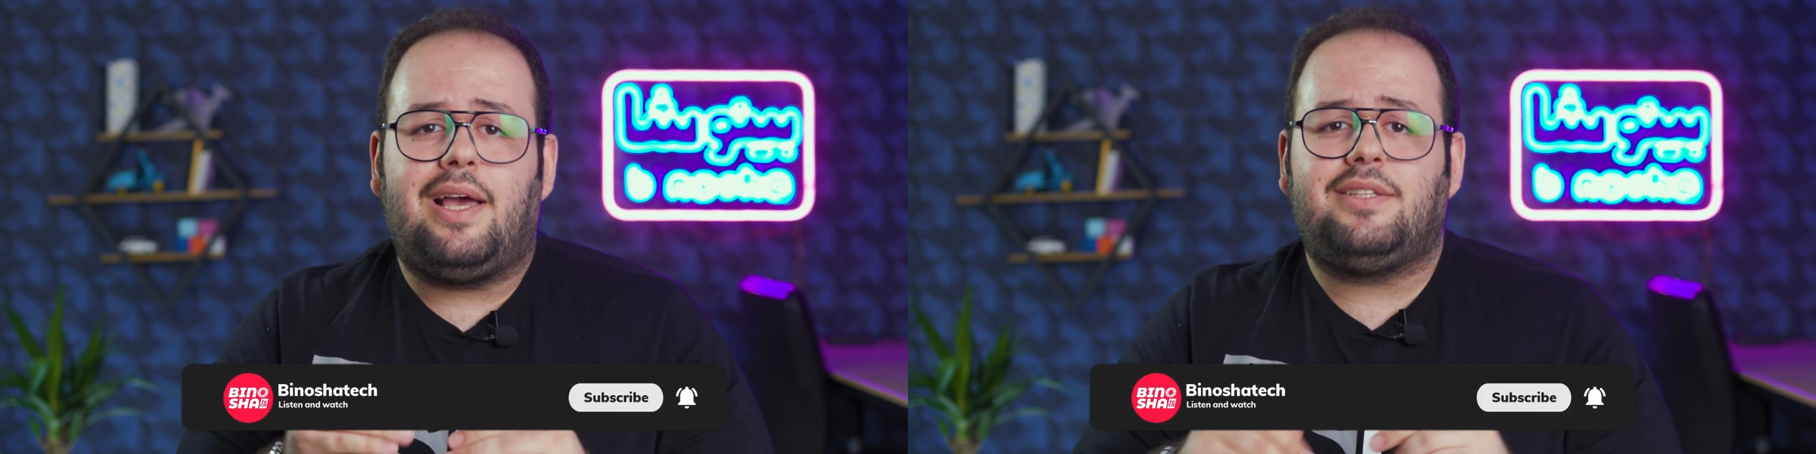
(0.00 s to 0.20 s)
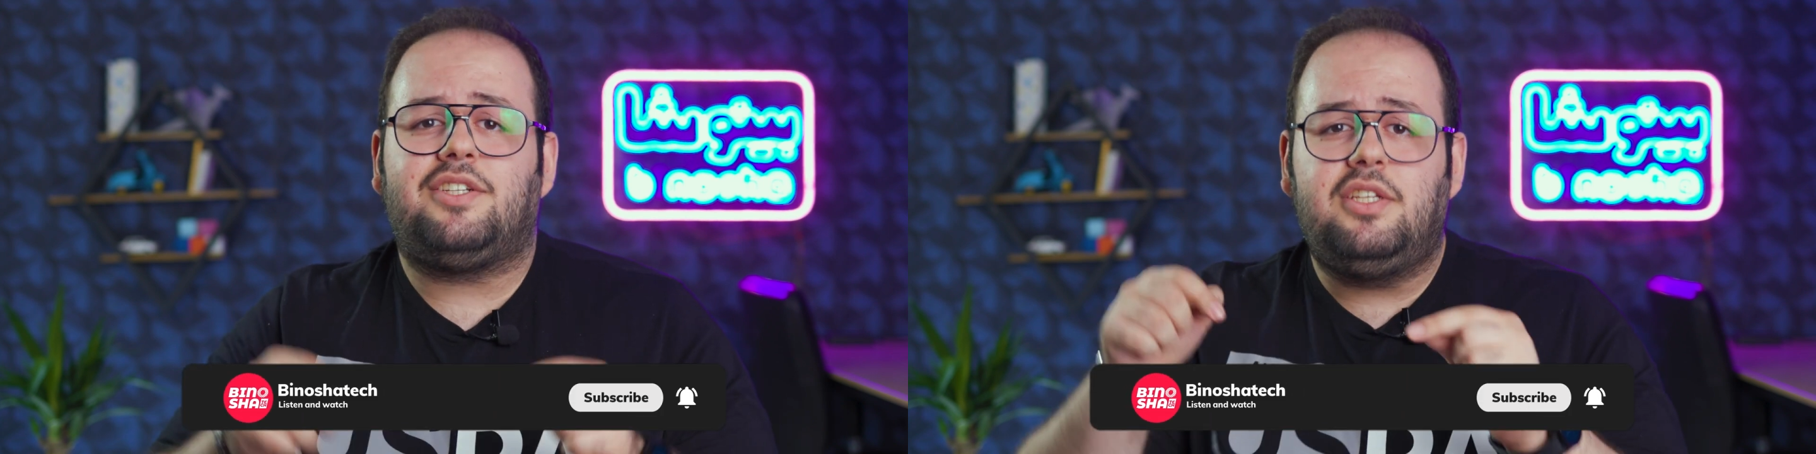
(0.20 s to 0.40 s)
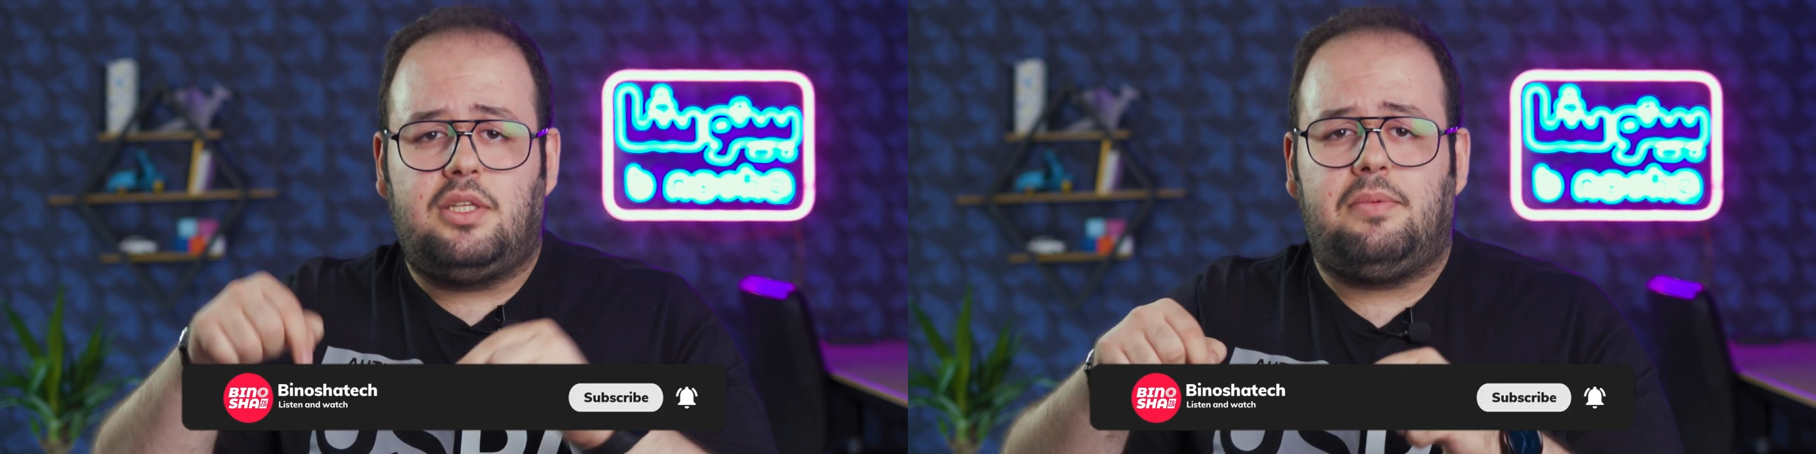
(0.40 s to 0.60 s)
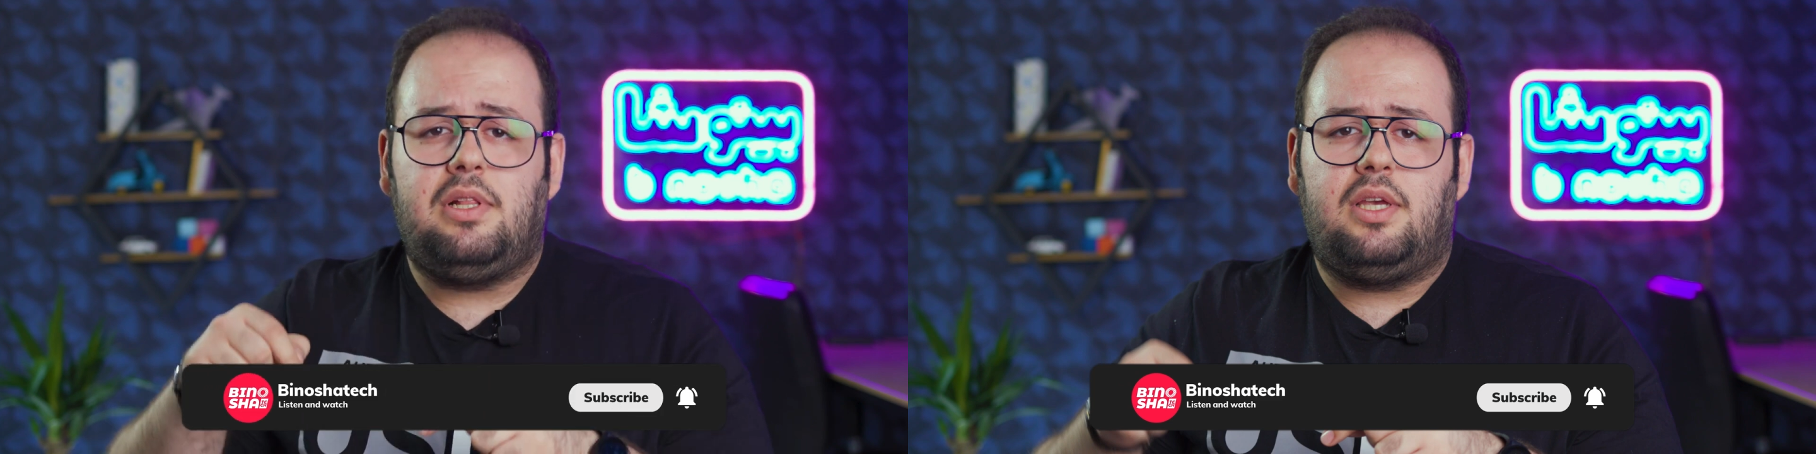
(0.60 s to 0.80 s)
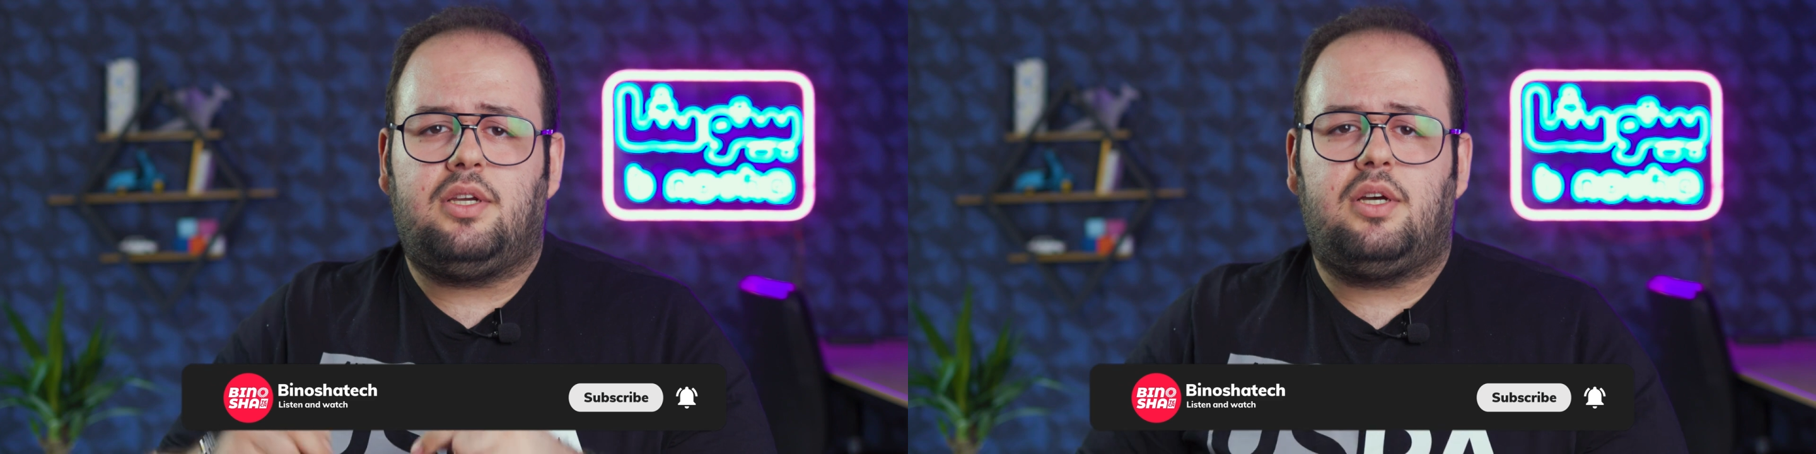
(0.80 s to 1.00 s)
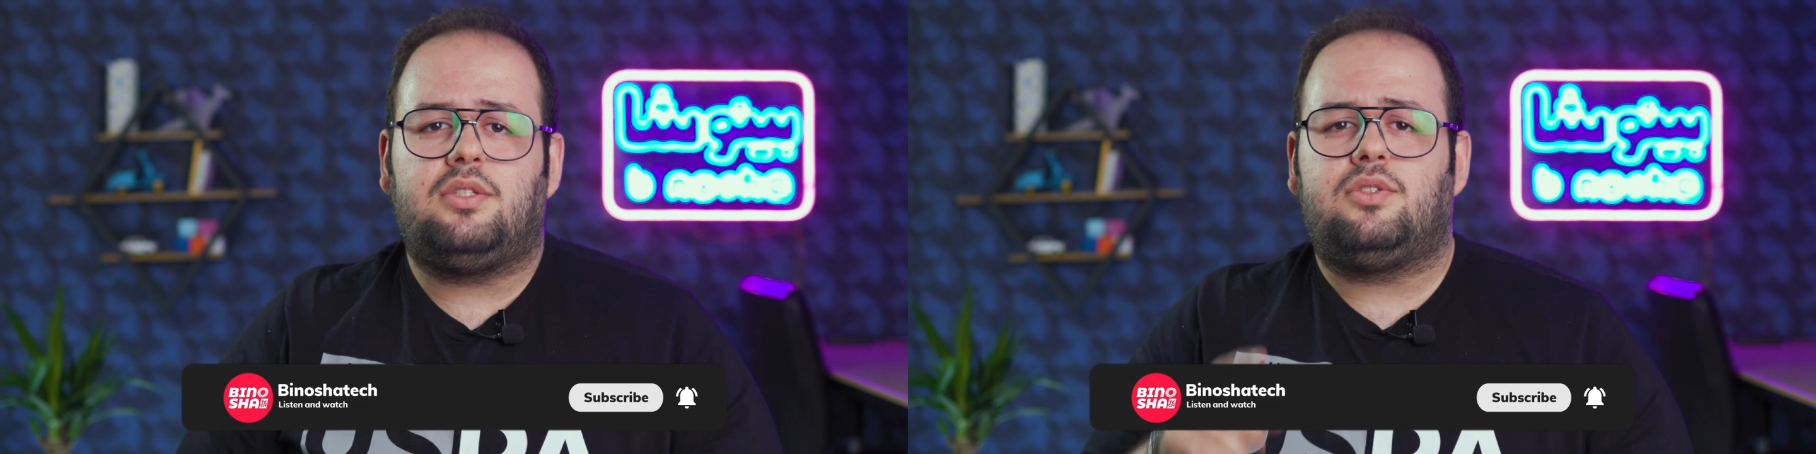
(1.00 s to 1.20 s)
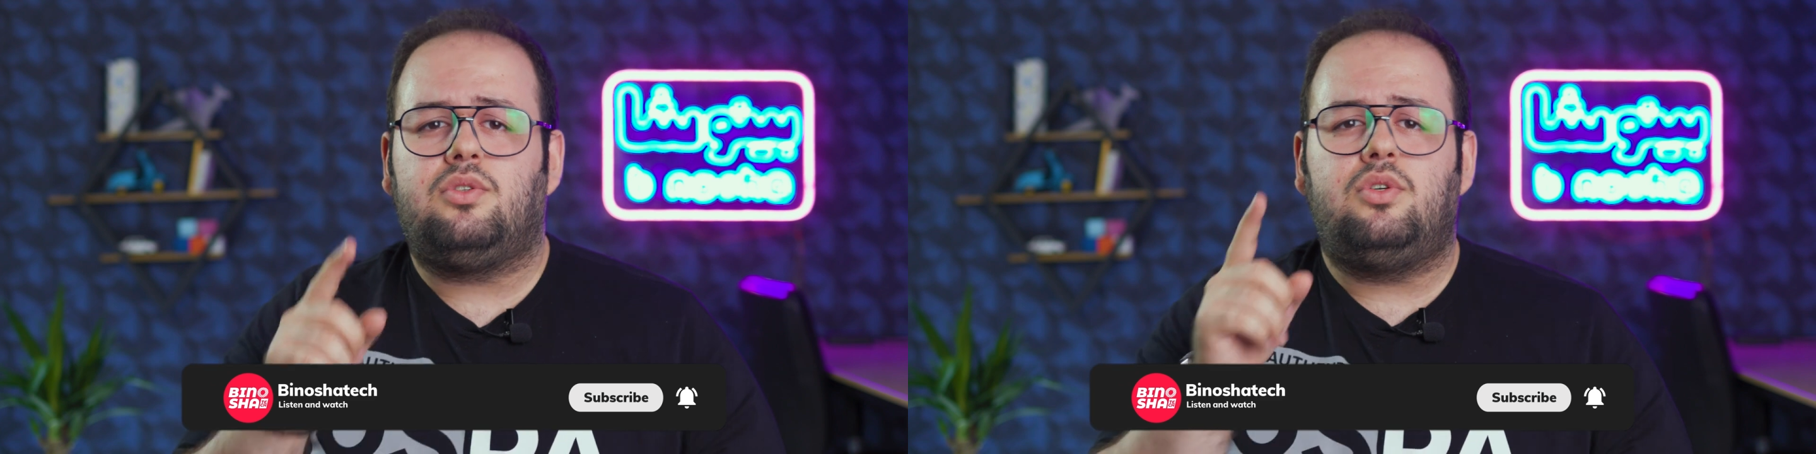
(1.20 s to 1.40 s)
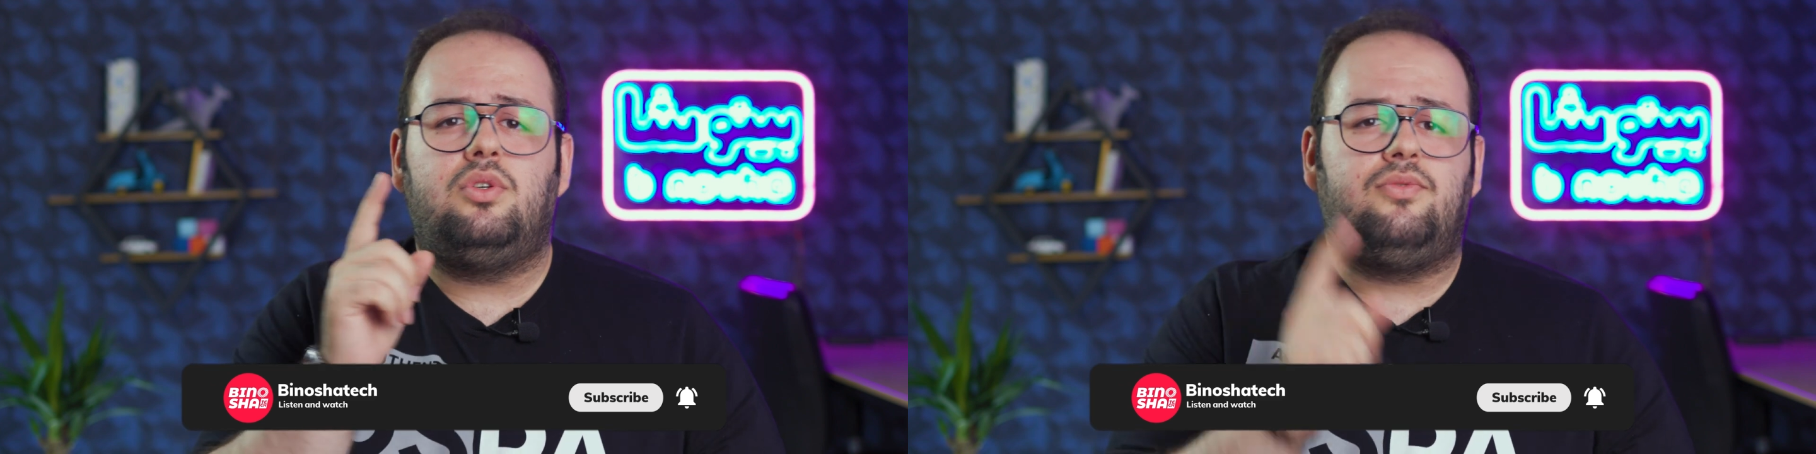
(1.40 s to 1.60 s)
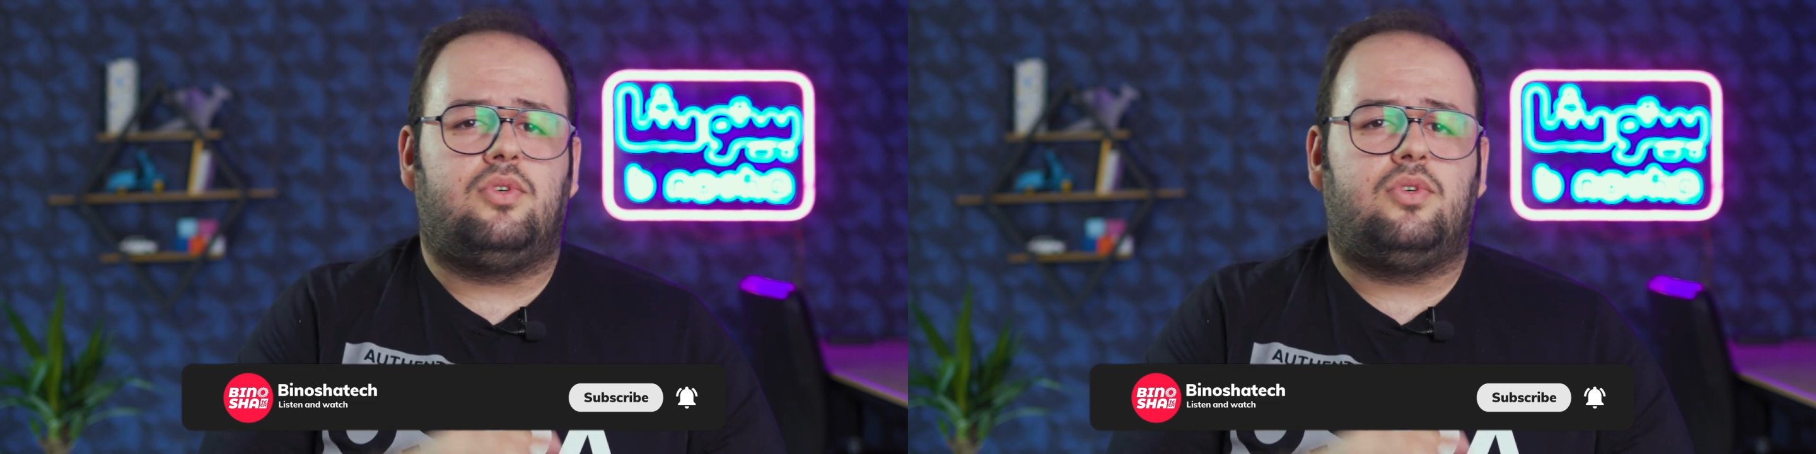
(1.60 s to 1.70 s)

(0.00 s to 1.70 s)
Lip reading: and ring the bell icon so you